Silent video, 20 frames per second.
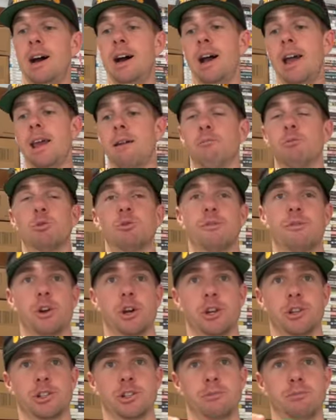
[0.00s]
Uh, Emerald
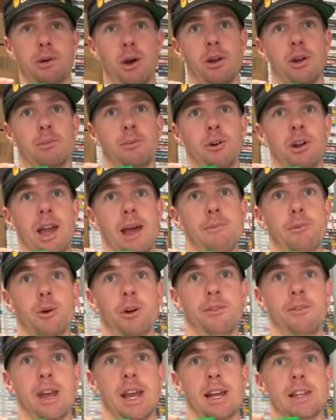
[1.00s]
version, Pokemon Game
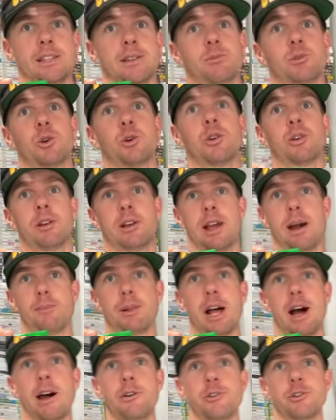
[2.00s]
Boy Advance, I'm talking a
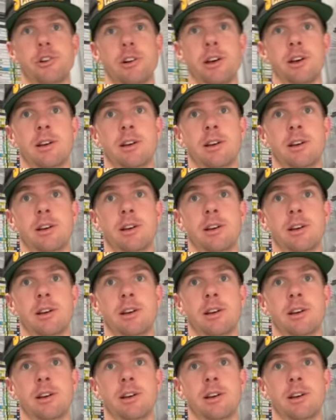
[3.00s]
couple of hundred.